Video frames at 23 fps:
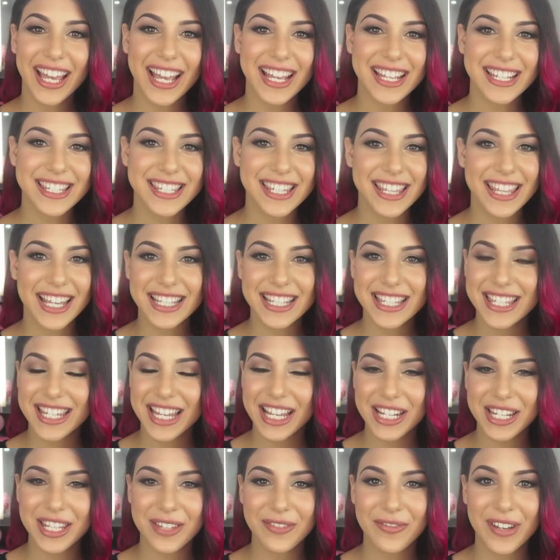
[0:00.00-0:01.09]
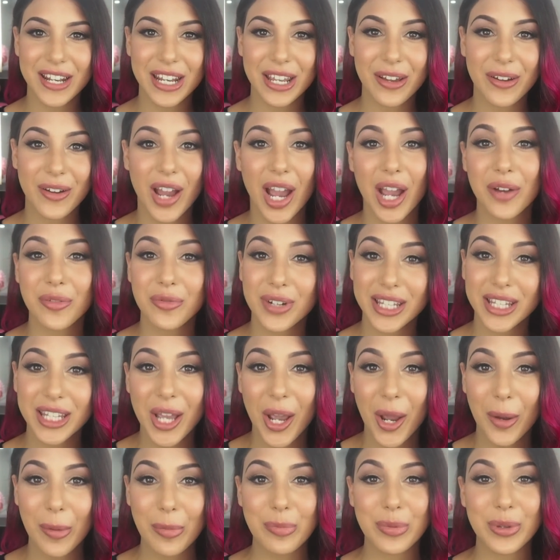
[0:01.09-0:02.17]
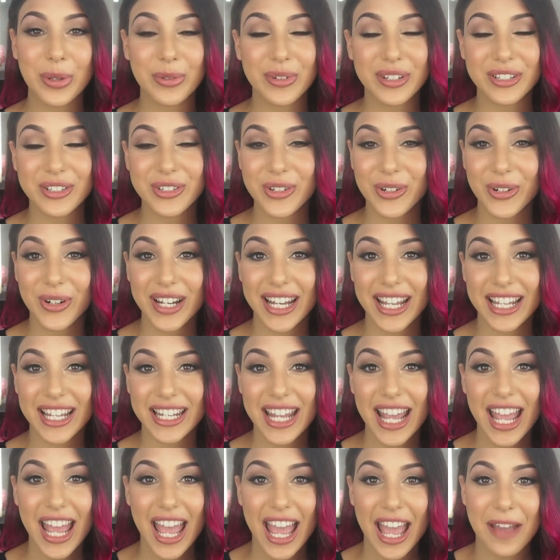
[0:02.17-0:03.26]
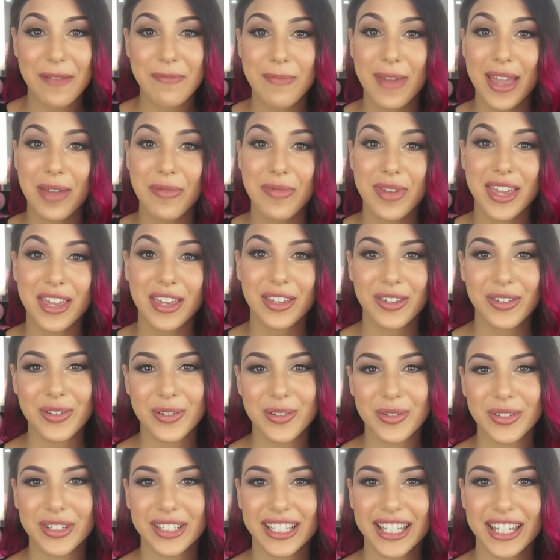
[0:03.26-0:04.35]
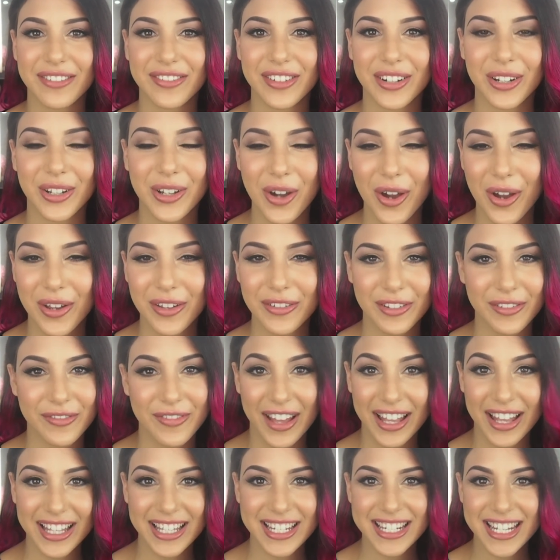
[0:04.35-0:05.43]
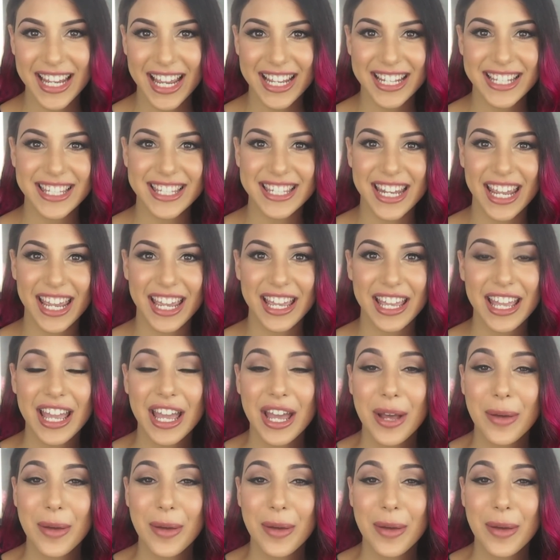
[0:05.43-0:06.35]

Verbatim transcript: So that's the end of the video. I really hope you enjoyed it and maybe you will give it a go for Valentine's Day.